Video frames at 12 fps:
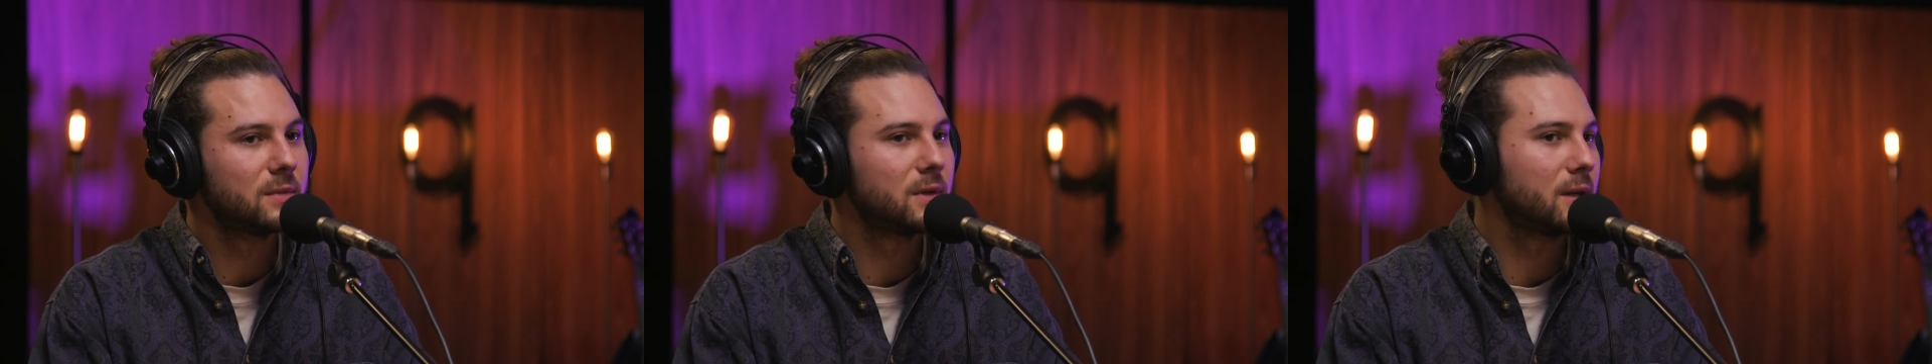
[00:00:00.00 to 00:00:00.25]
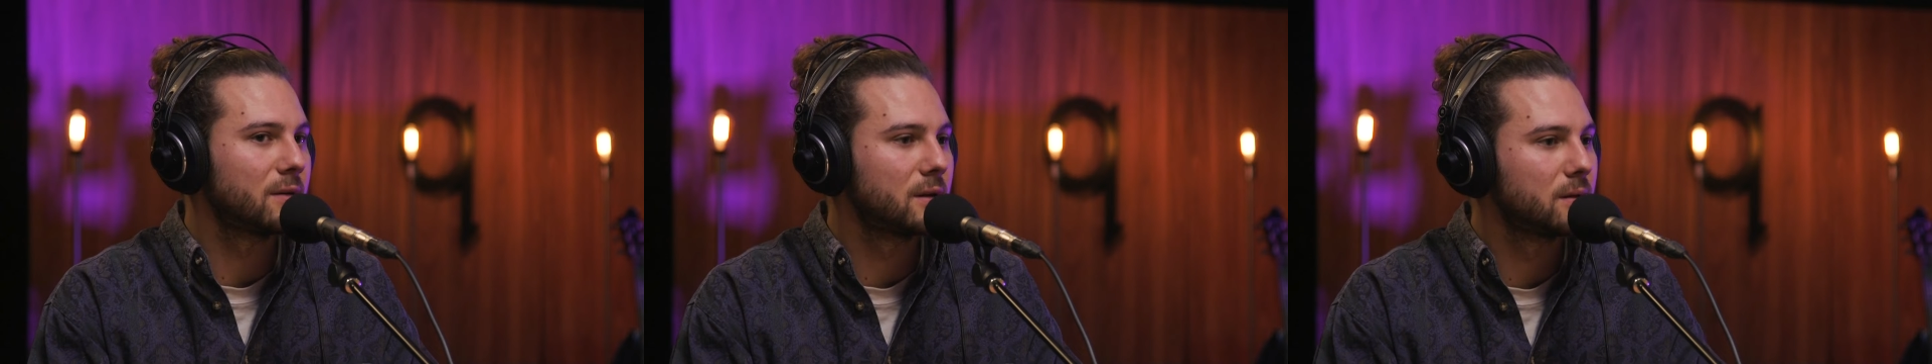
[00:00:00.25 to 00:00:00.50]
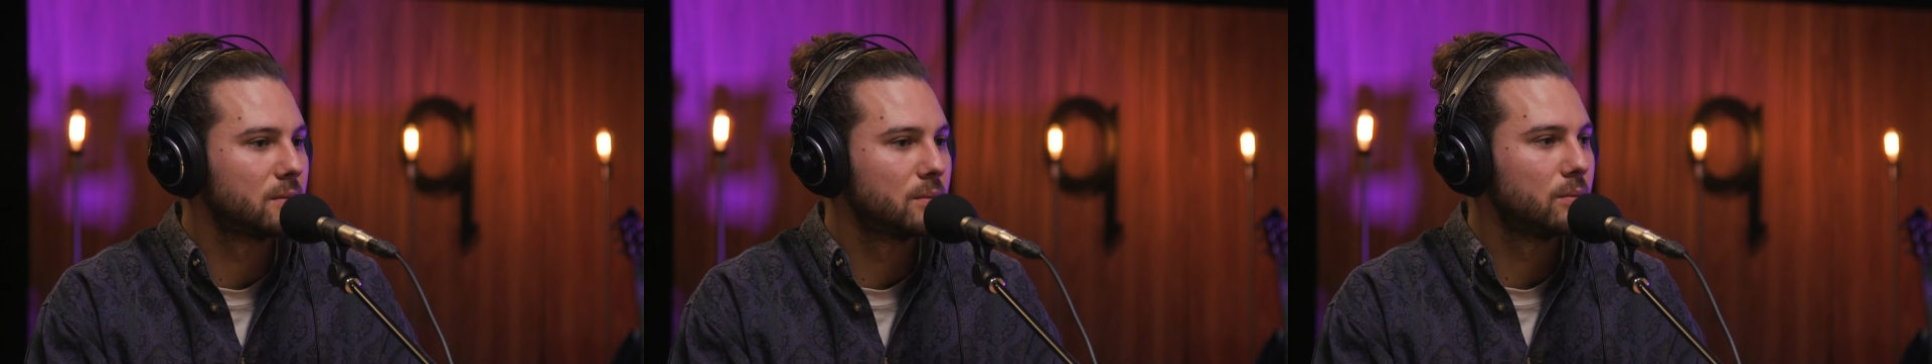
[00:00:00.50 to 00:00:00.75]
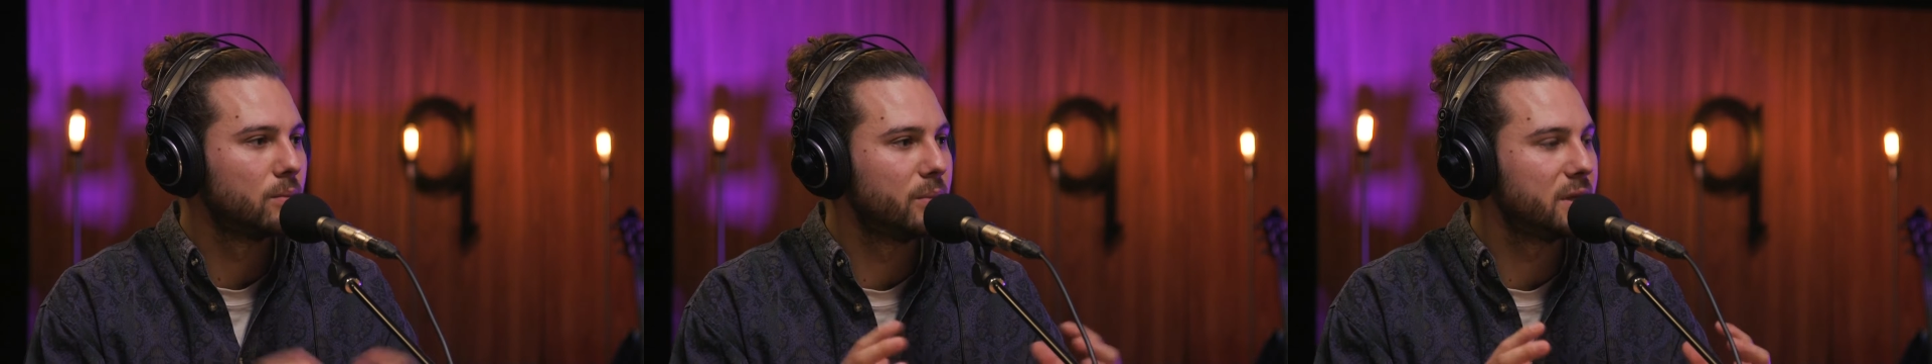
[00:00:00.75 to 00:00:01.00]
like
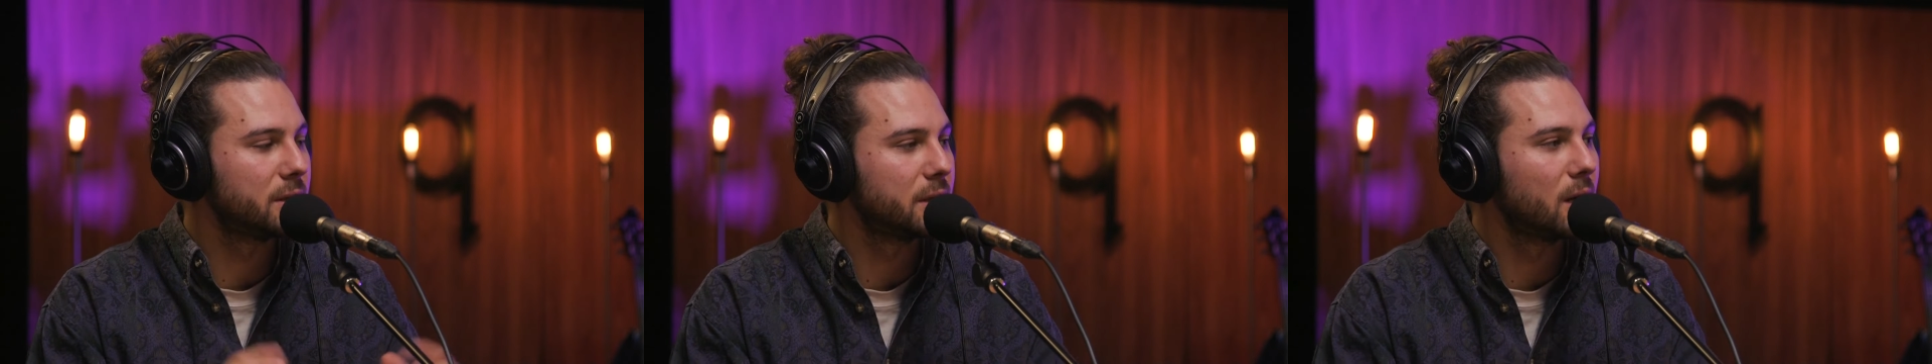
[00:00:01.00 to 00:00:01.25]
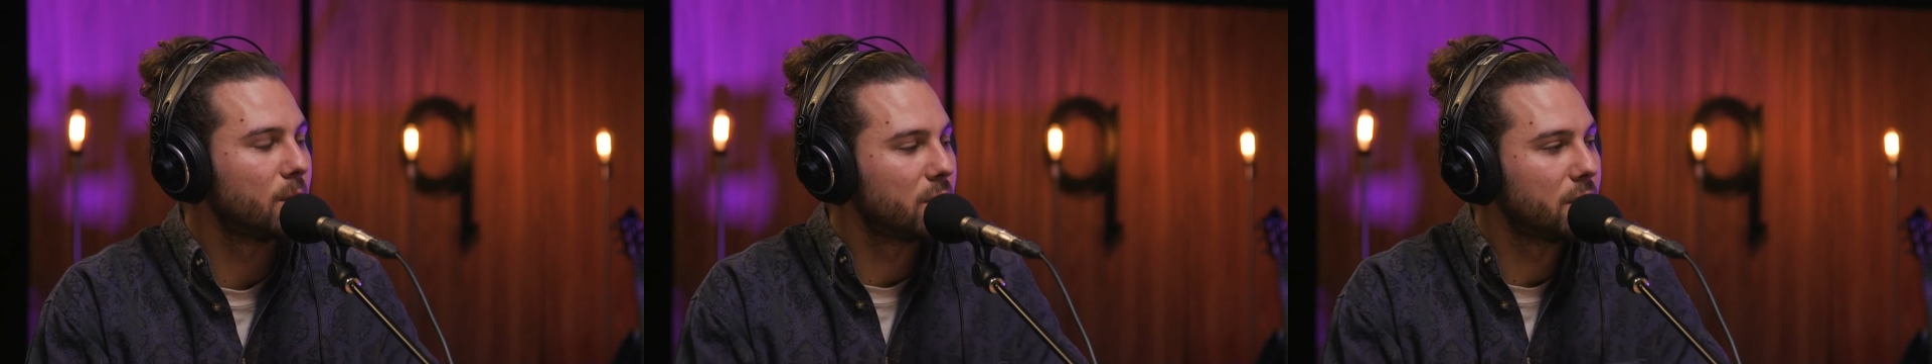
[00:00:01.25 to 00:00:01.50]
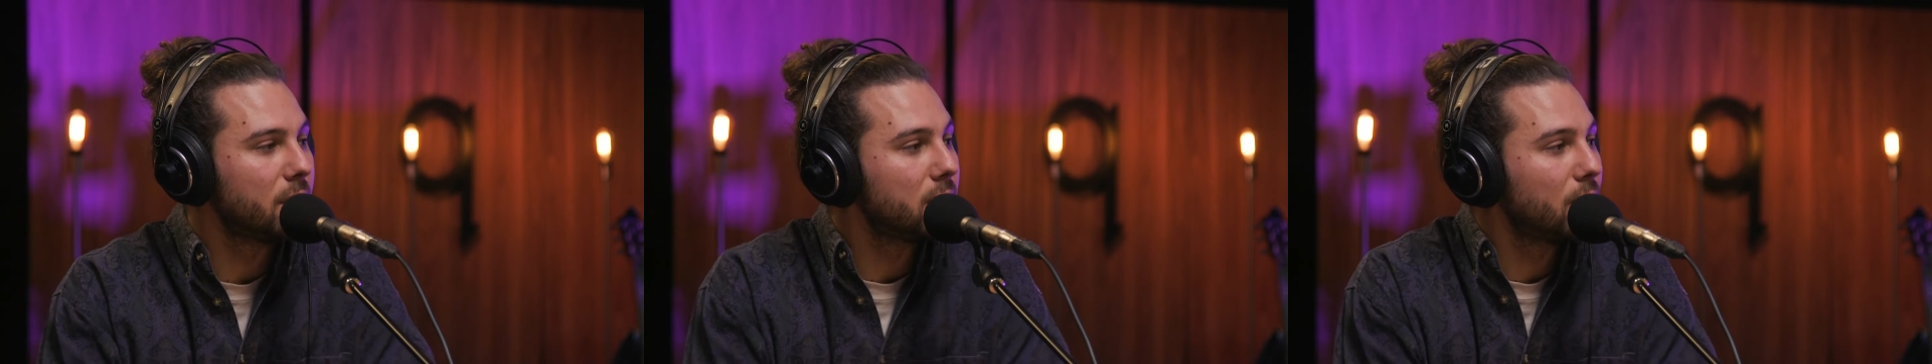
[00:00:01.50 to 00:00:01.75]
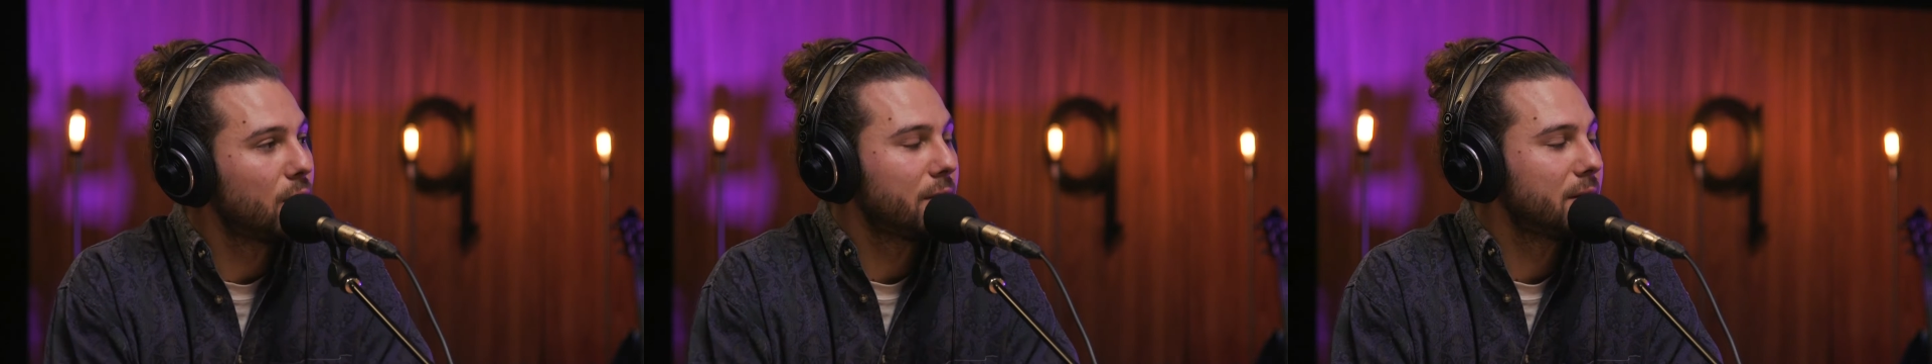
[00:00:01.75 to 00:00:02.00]
building up on
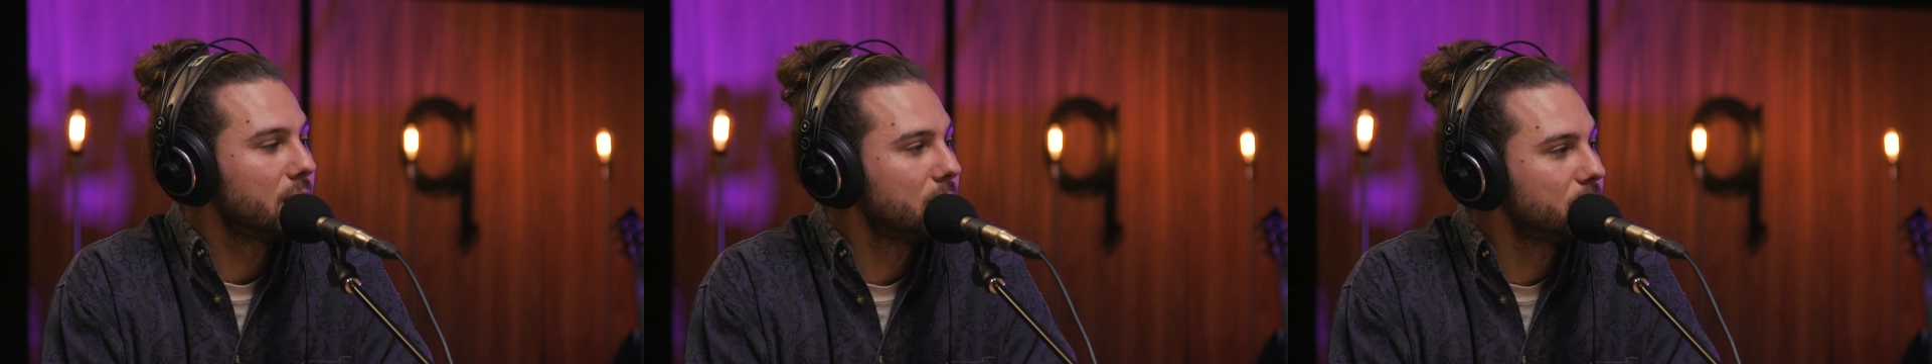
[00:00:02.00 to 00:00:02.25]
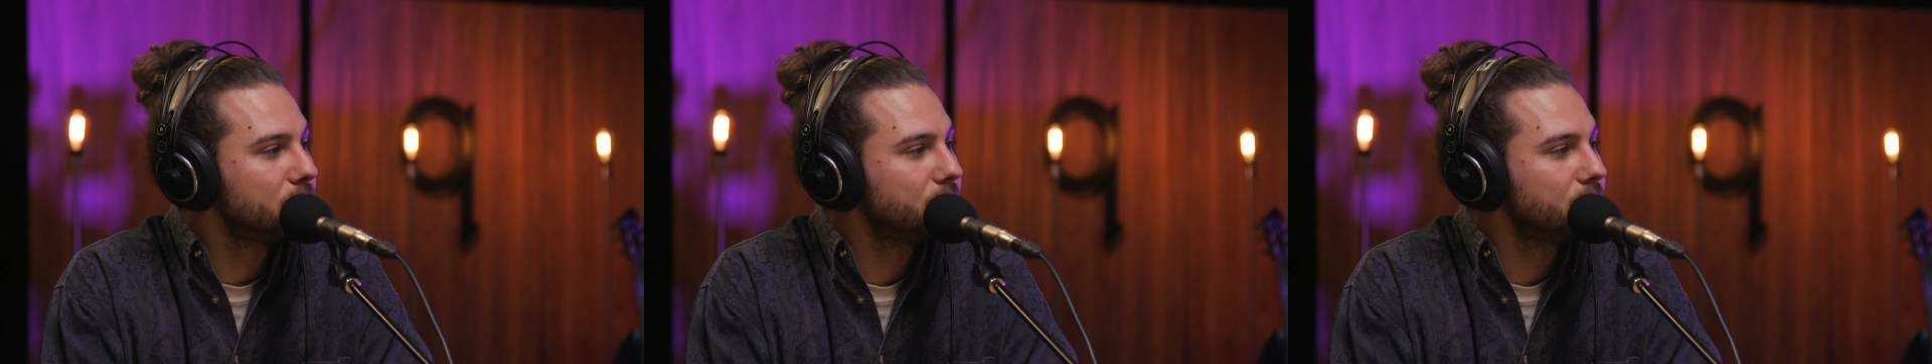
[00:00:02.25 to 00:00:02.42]
all that